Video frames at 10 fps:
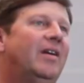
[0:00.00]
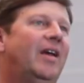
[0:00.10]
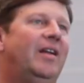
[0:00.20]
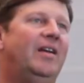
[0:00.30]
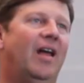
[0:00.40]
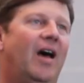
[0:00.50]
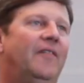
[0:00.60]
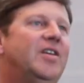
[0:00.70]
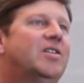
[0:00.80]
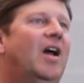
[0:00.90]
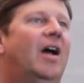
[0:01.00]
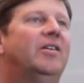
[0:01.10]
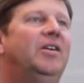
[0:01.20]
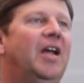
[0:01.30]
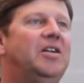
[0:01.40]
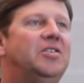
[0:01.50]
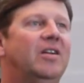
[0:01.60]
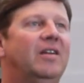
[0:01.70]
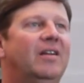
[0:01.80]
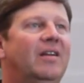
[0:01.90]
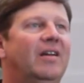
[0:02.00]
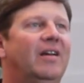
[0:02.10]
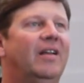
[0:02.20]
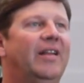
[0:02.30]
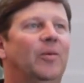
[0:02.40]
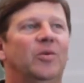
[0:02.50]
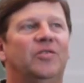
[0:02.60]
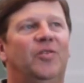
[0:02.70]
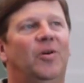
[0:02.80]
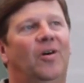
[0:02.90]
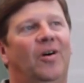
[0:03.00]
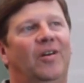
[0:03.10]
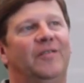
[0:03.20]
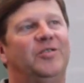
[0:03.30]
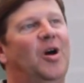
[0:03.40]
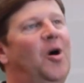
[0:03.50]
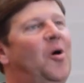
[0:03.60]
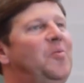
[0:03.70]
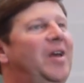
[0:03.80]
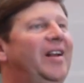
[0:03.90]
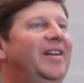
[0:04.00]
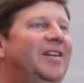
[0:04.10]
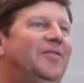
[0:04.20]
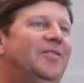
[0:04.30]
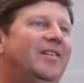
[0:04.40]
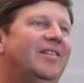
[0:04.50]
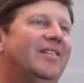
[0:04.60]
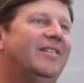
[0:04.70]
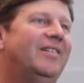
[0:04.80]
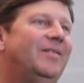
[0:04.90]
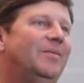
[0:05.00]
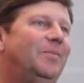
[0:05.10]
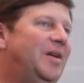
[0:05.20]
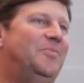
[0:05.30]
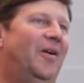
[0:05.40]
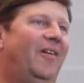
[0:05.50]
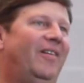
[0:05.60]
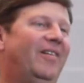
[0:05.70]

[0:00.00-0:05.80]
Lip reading: And he loved this congregation that was full of so many different people.